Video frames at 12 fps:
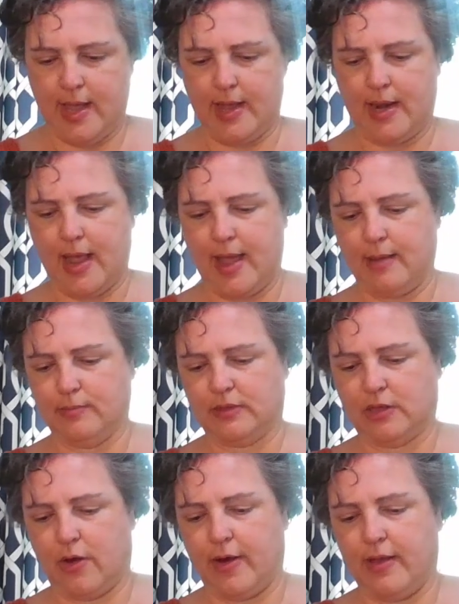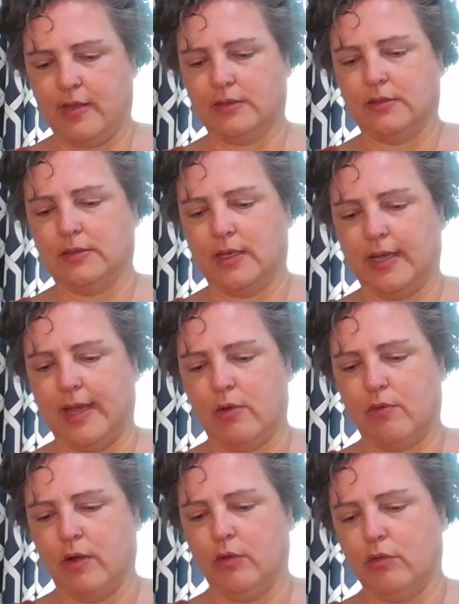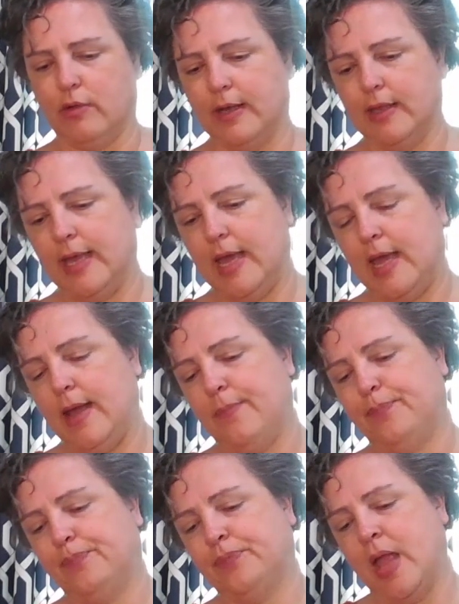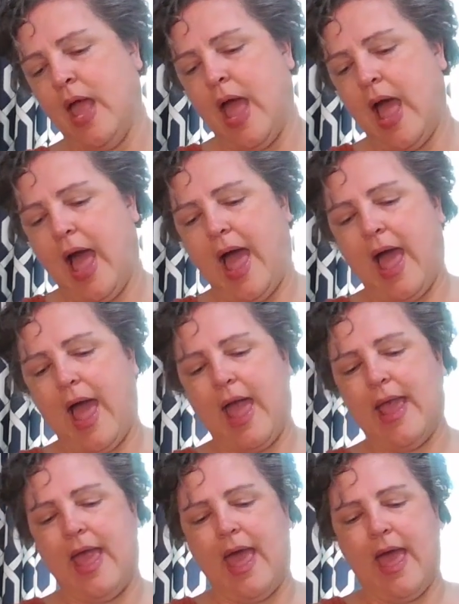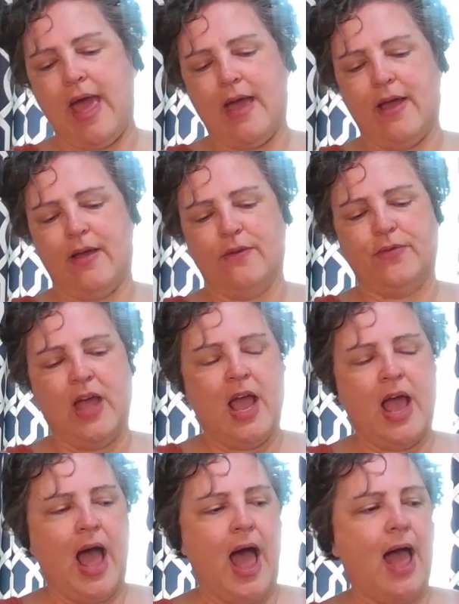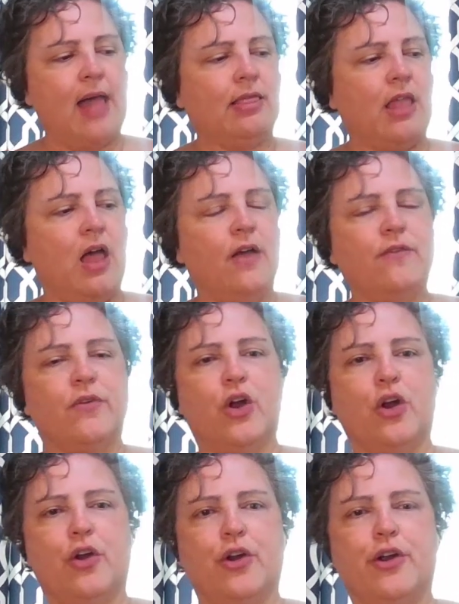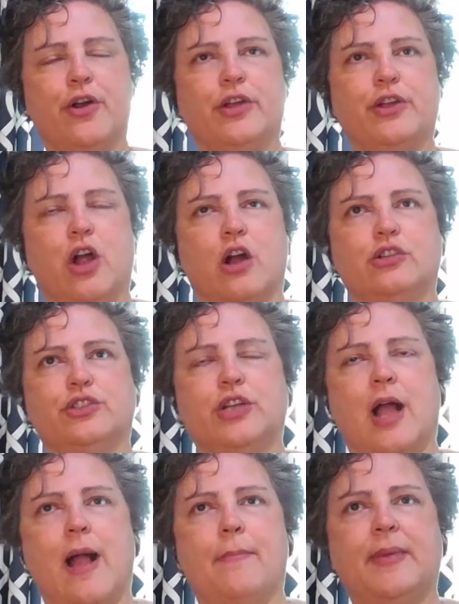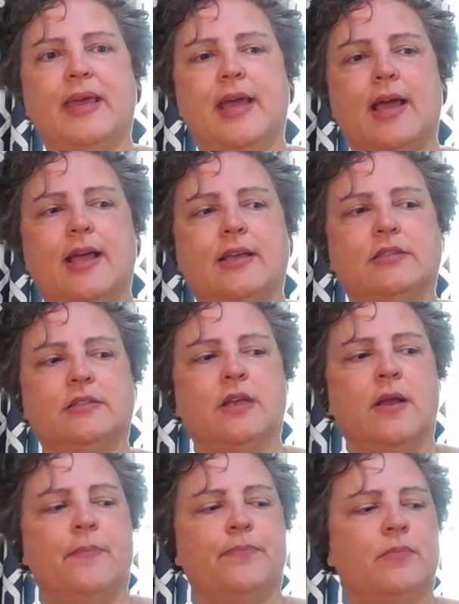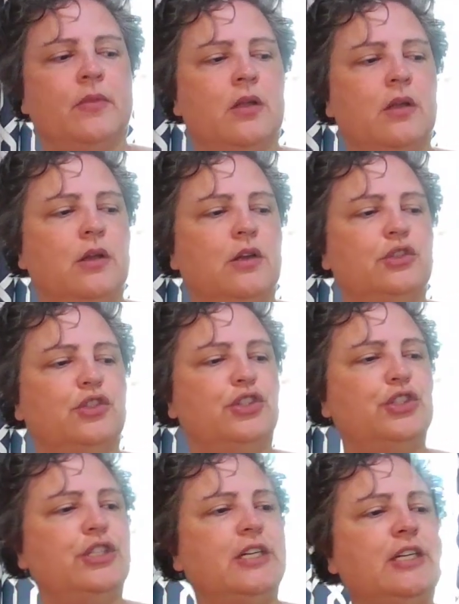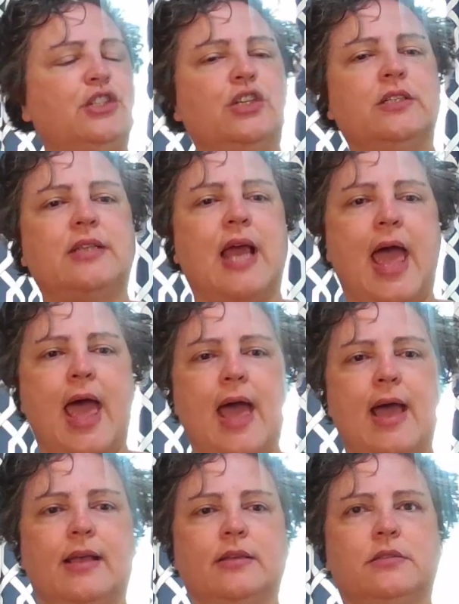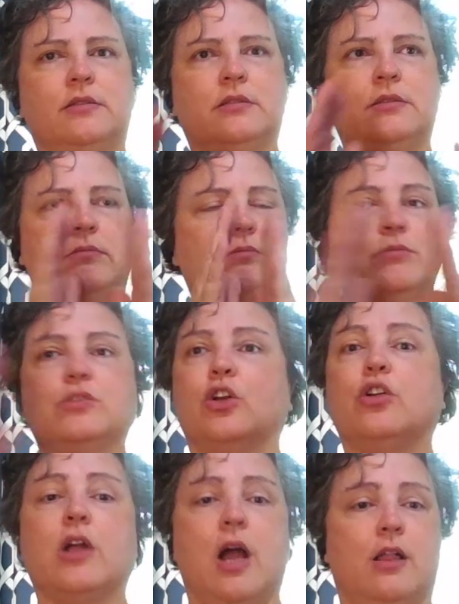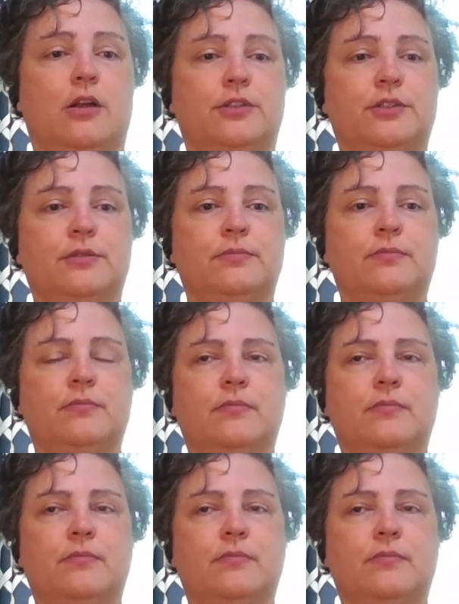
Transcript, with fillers: And I am sorry, this is gonna get real crinkly. I have, I love her yarn shop because she just has certain colors.